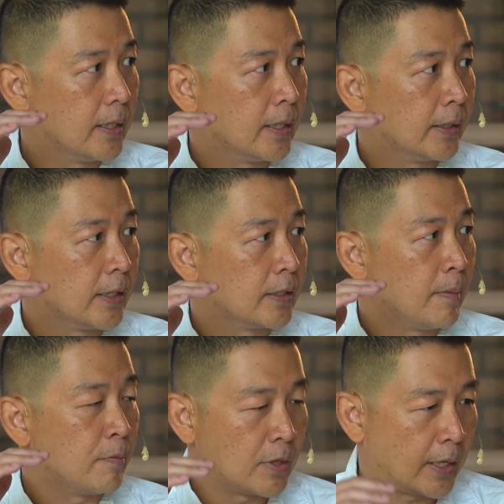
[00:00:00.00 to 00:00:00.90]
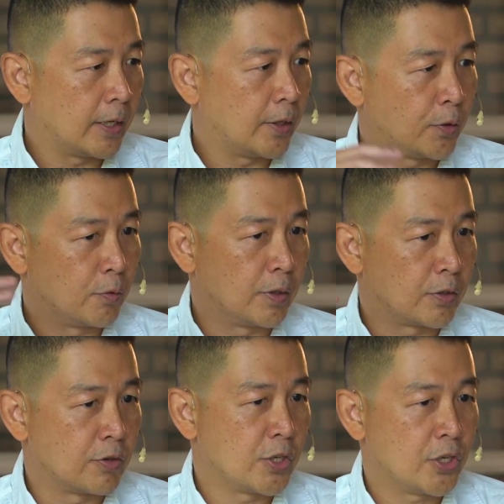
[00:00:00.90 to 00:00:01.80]
At that time, it was like through a
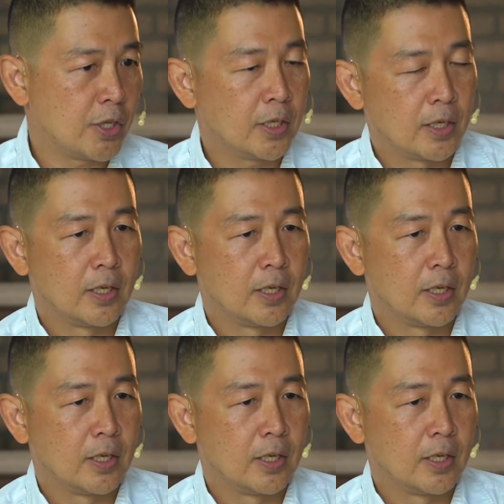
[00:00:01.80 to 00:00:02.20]
transition.